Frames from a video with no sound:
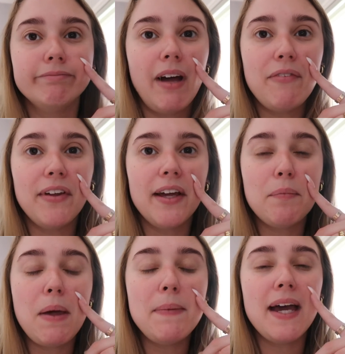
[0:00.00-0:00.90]
I feel like
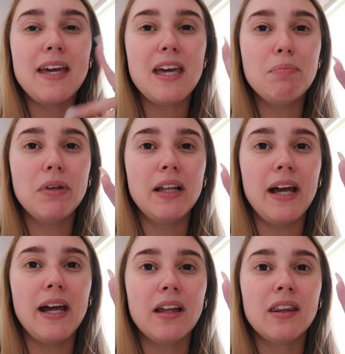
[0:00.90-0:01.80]
maybe I keep the
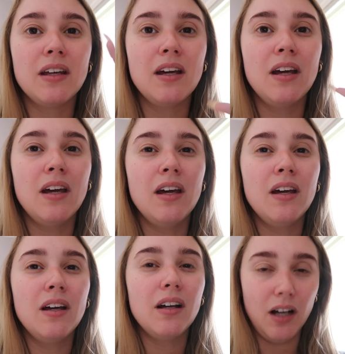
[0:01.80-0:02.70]
length,
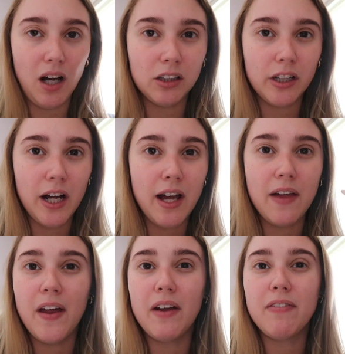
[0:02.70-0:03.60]
color it,
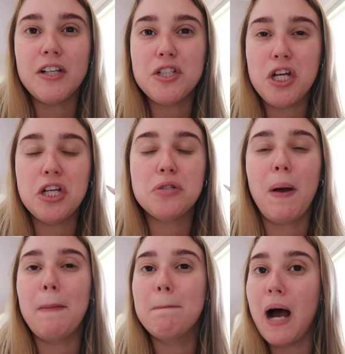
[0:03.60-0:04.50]
and then if I change
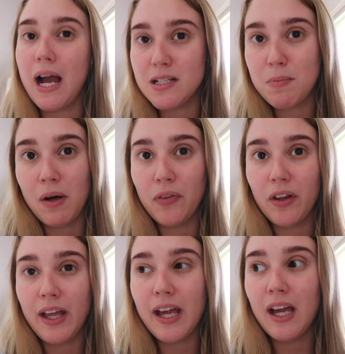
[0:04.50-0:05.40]
my mind about the
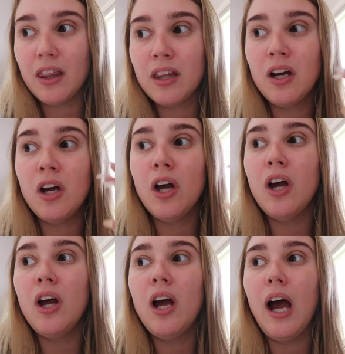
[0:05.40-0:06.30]
length,
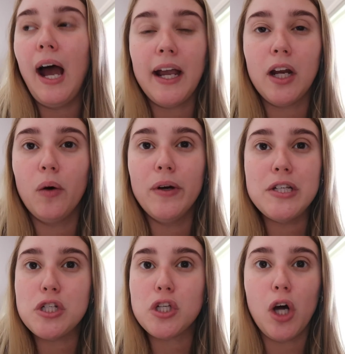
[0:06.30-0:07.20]
I can
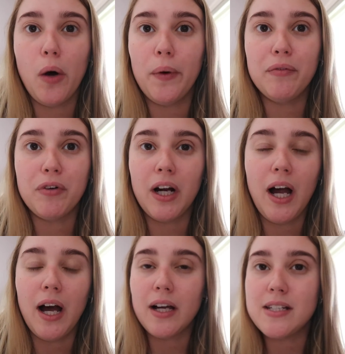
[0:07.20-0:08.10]
always just go in for a
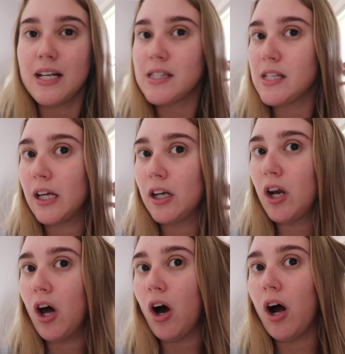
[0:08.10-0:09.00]
cut because that's like
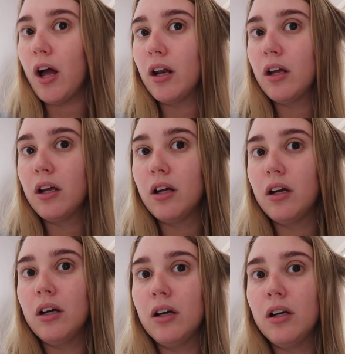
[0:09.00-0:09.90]
not
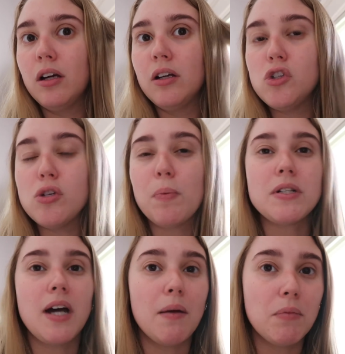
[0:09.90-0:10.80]
super
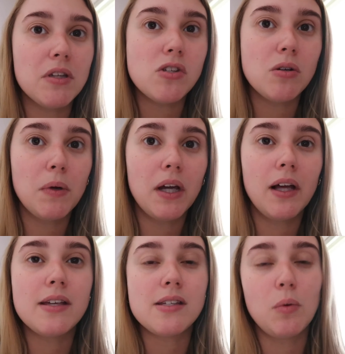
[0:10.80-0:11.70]
time consuming
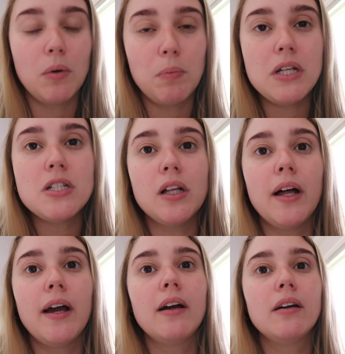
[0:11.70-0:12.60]
as it would be to
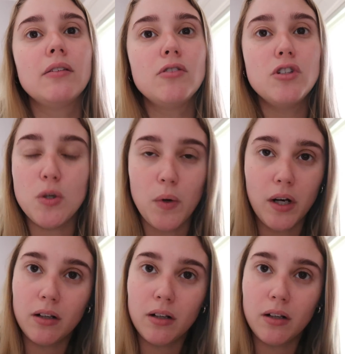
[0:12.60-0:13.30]
like do